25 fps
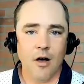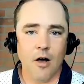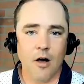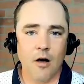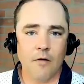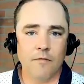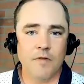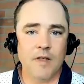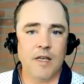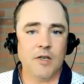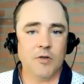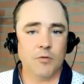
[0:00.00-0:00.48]

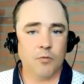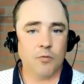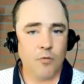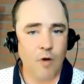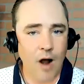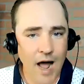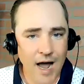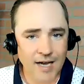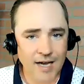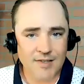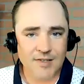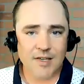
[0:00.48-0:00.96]
of these
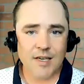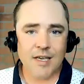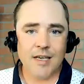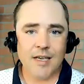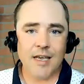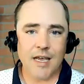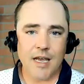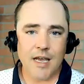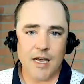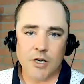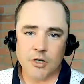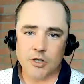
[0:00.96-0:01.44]

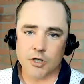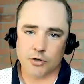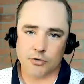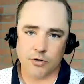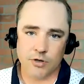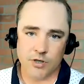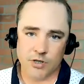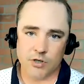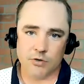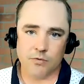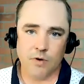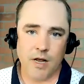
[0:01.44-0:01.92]
rising
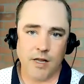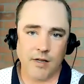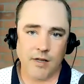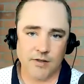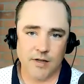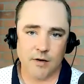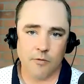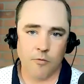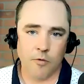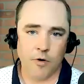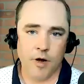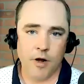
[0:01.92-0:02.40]
interest
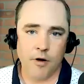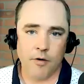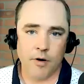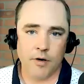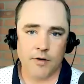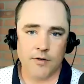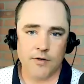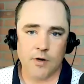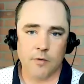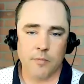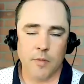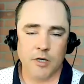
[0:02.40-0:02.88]
rates that we're
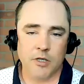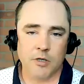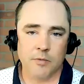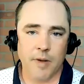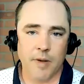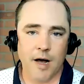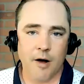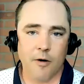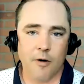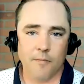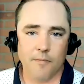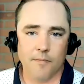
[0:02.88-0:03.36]
hearing so much
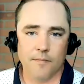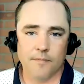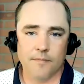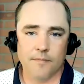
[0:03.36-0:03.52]
about.